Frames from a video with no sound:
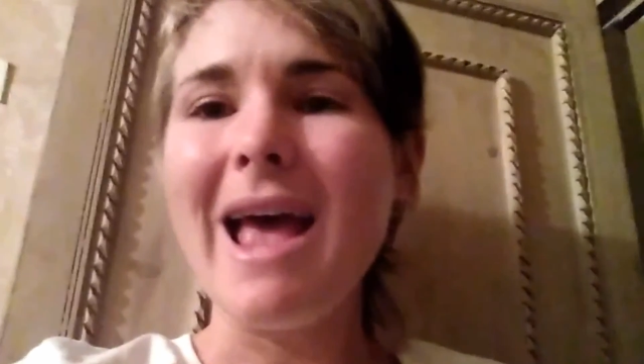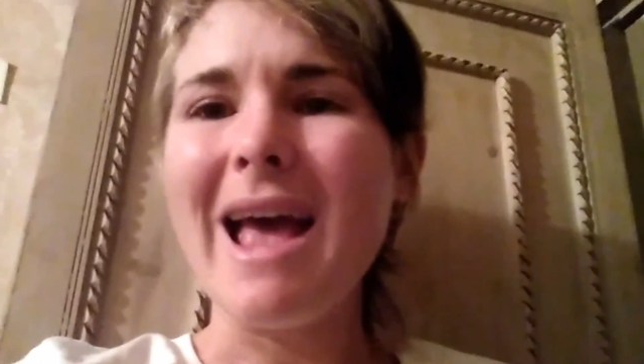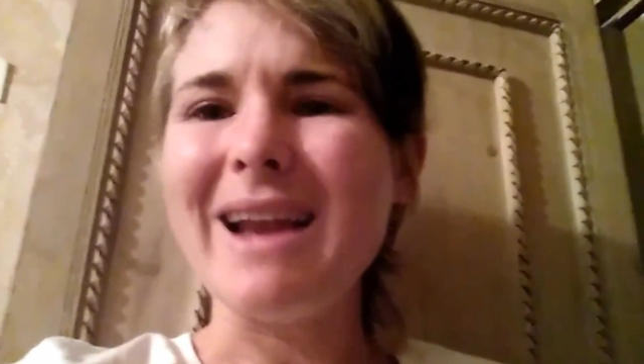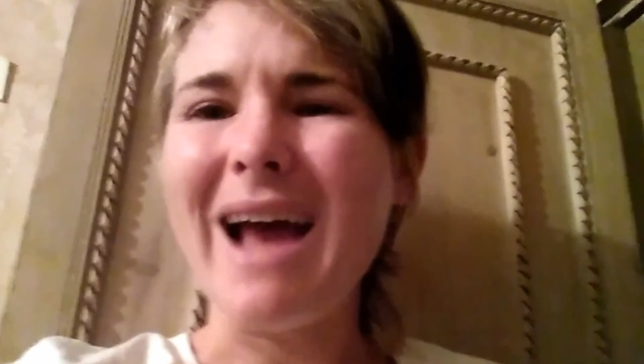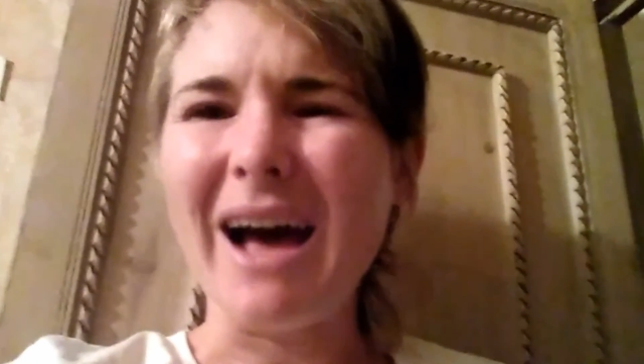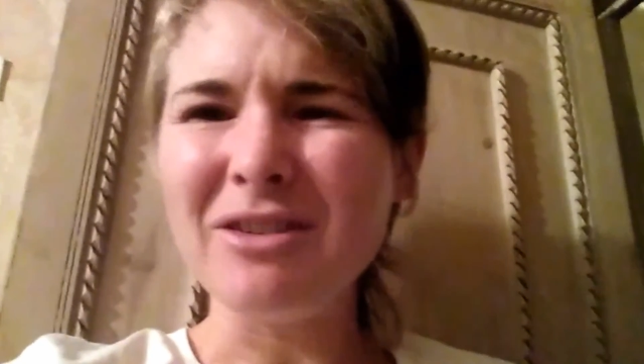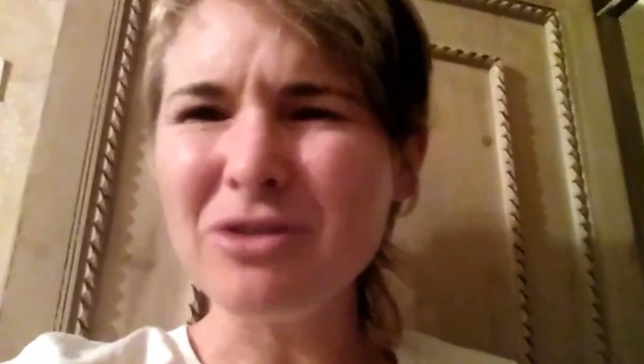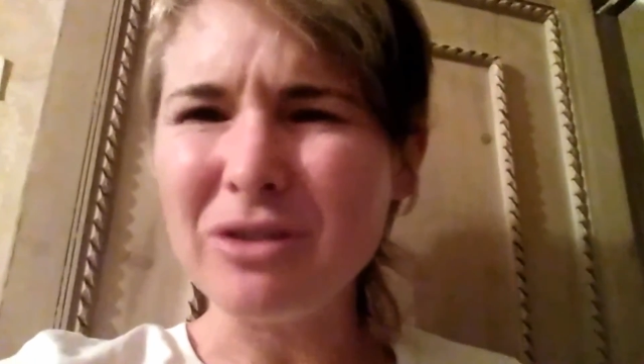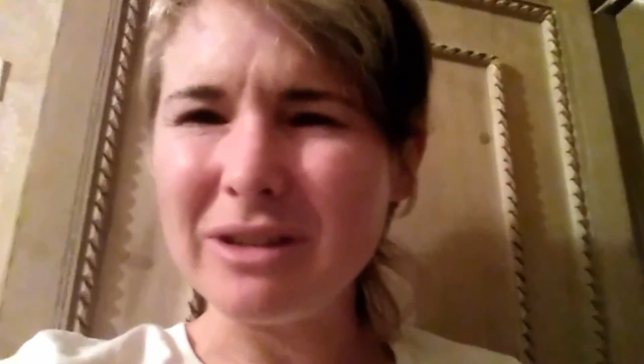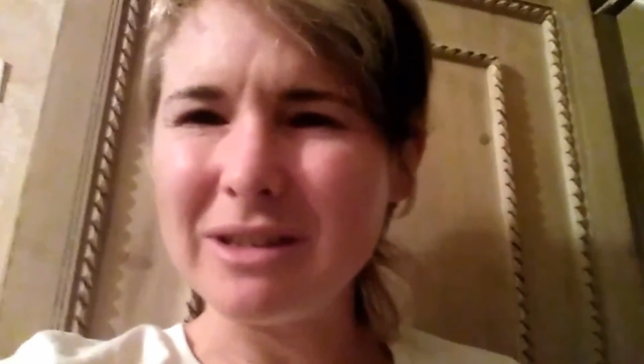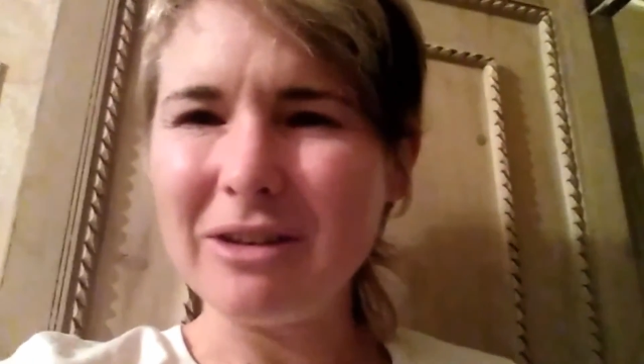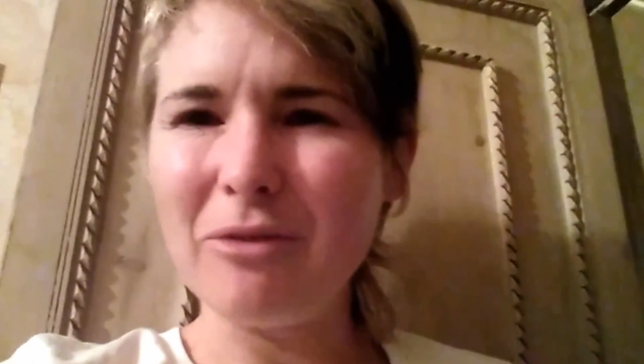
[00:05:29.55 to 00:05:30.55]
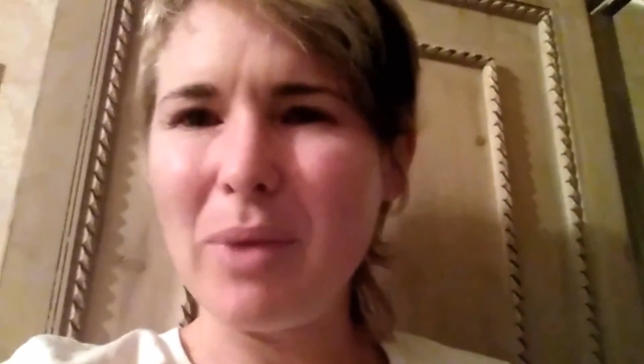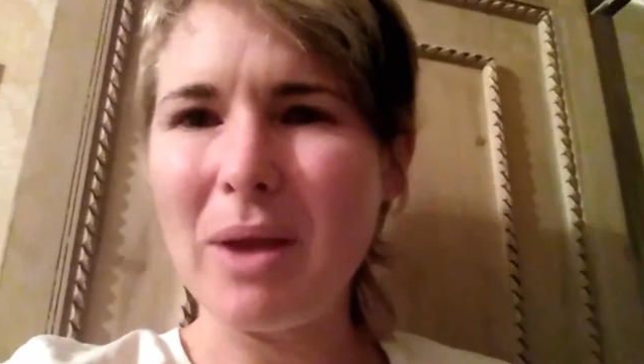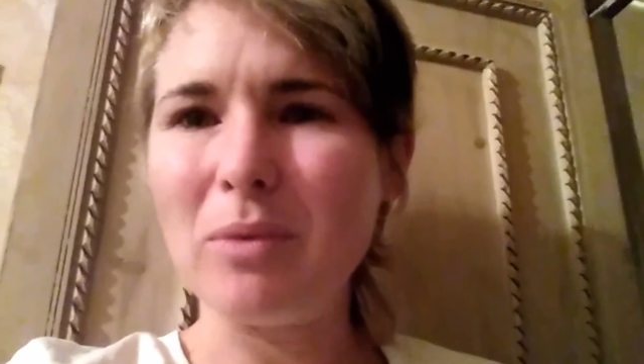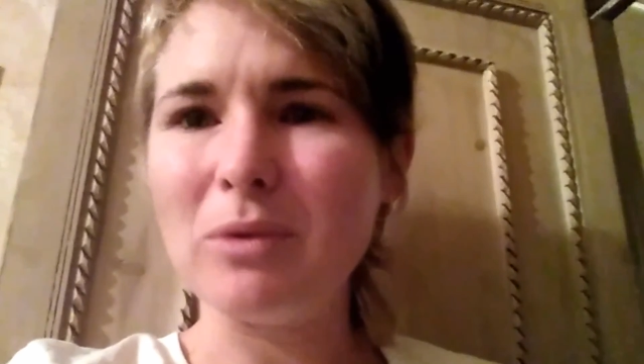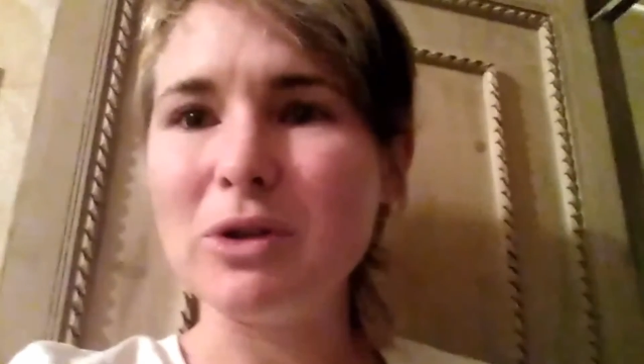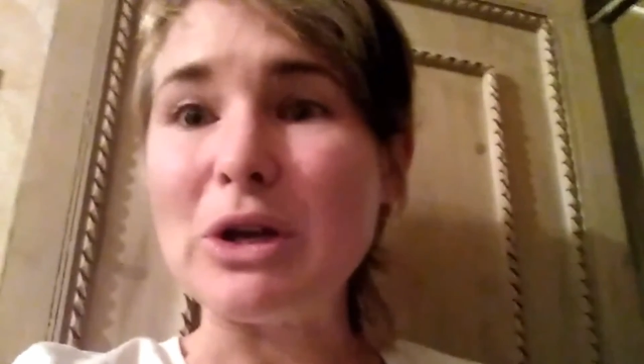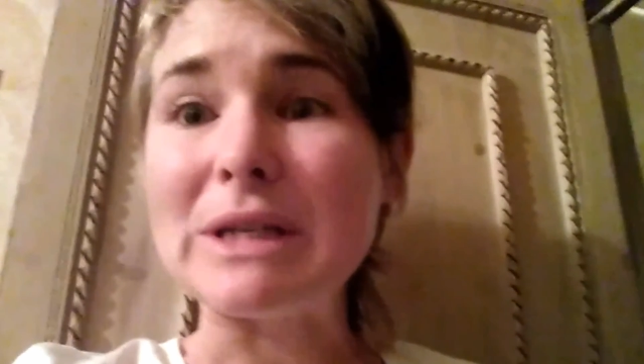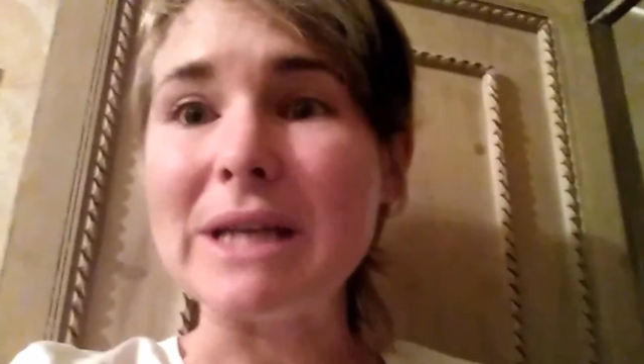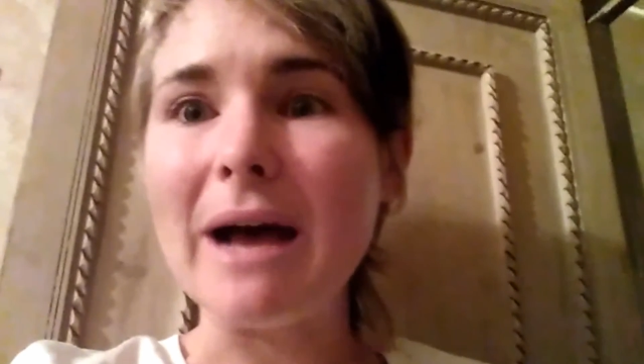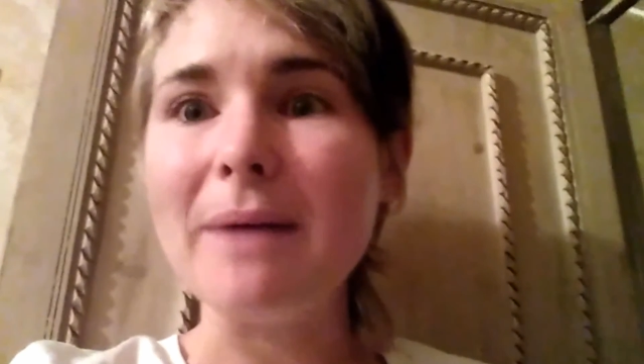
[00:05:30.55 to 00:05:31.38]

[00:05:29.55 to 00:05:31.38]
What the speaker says: and hundreds of people turned